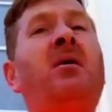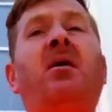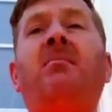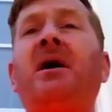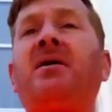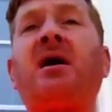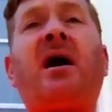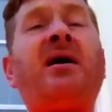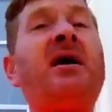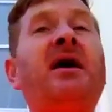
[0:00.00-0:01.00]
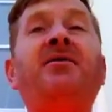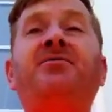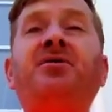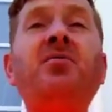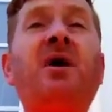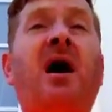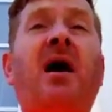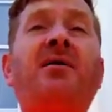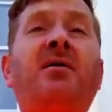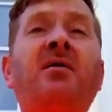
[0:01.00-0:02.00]
Oh my God. And do
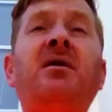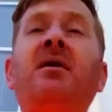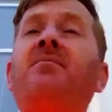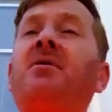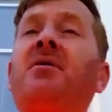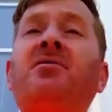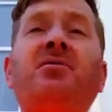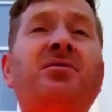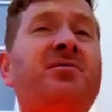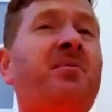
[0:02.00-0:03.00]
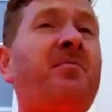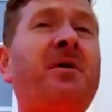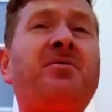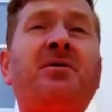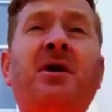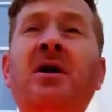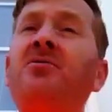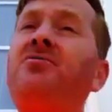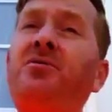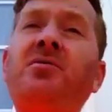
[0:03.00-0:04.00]
not, if you're going to do this professionally,
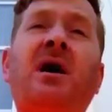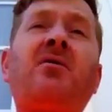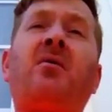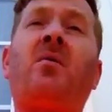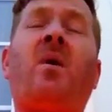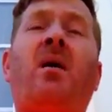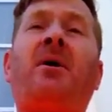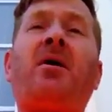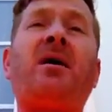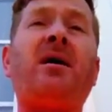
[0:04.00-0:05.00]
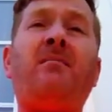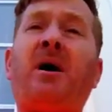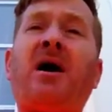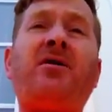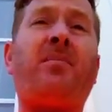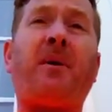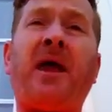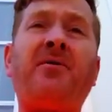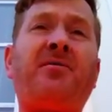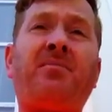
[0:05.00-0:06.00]
do not go to Walmart and buy your
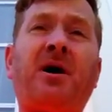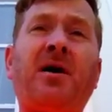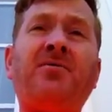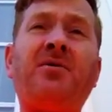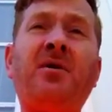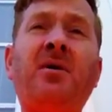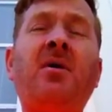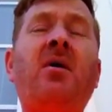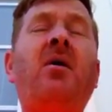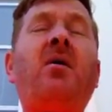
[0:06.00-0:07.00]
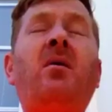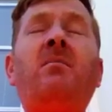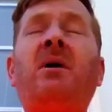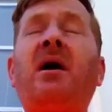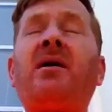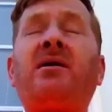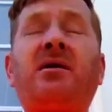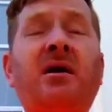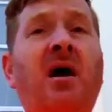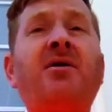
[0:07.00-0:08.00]
paint supplies. Oh my
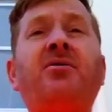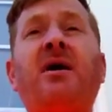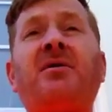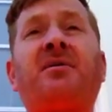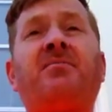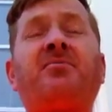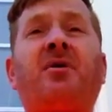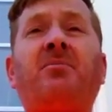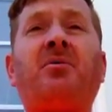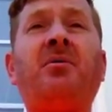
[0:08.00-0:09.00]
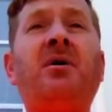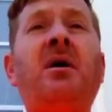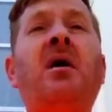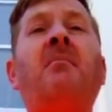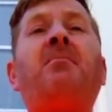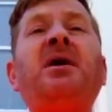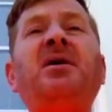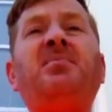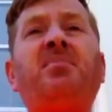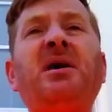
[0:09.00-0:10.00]
God, you're asking for trouble.
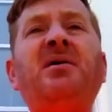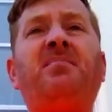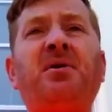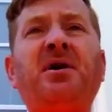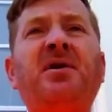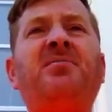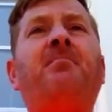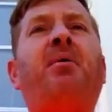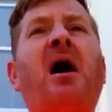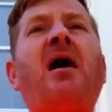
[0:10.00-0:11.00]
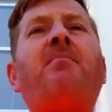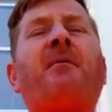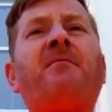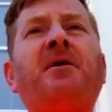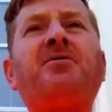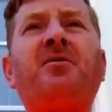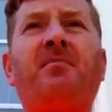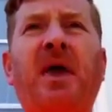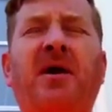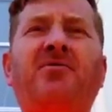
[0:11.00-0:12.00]
Please, please, please buy professional
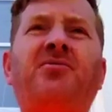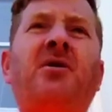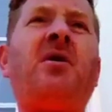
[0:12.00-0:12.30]
paints.